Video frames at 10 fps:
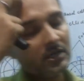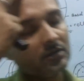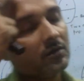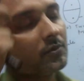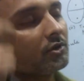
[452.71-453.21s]

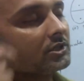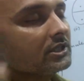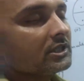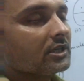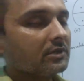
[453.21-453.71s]
The
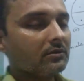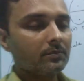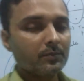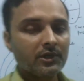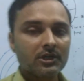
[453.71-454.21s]
process of
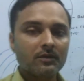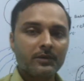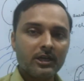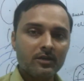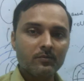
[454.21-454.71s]
development of
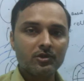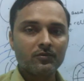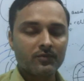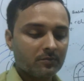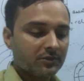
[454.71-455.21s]
an embryo
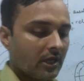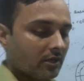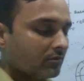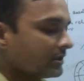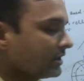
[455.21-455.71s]
from
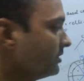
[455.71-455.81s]
zygote is